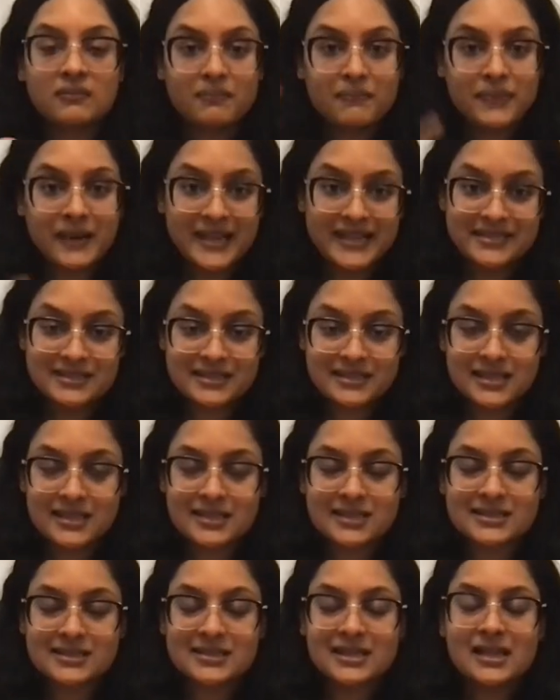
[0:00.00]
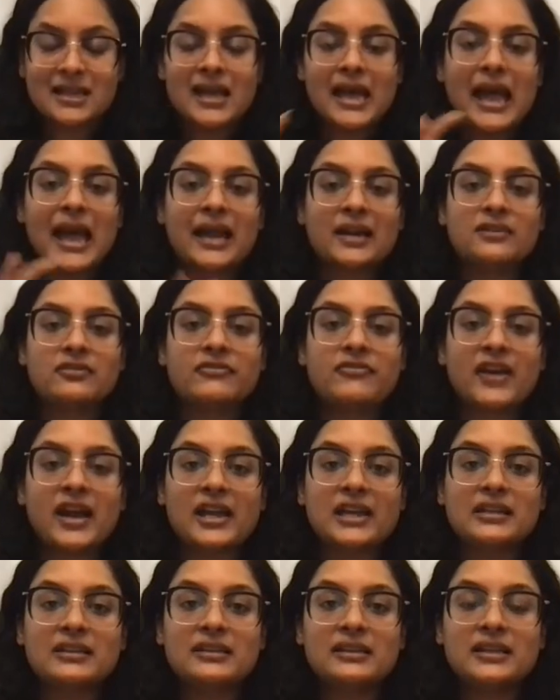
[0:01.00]
blessings, and
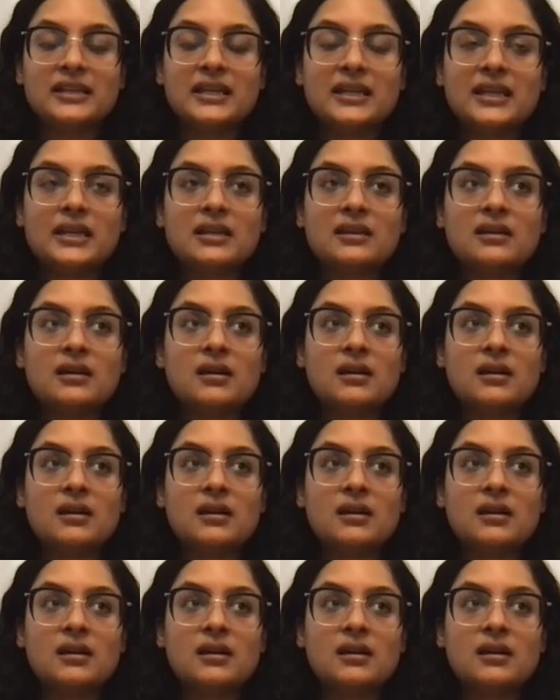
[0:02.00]
finally